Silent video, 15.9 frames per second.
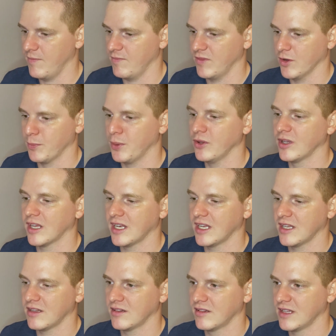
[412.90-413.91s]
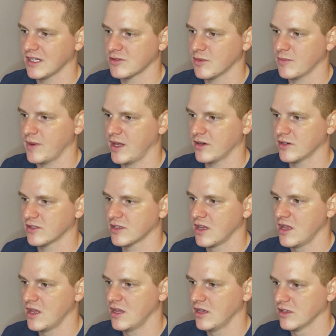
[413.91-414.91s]
You're pulling it in, that's what matters.
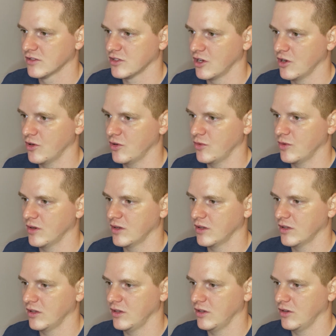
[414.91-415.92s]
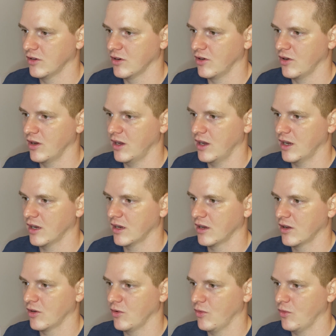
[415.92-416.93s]
So you're
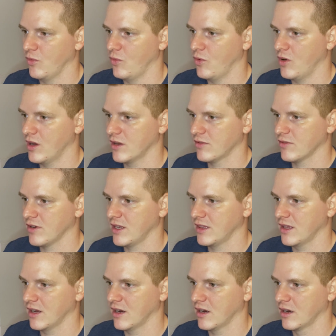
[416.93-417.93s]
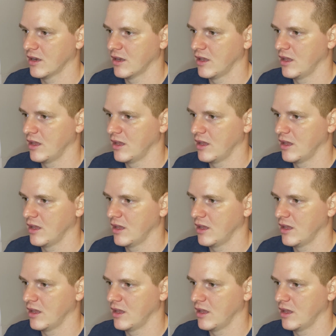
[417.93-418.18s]
going 1 right there.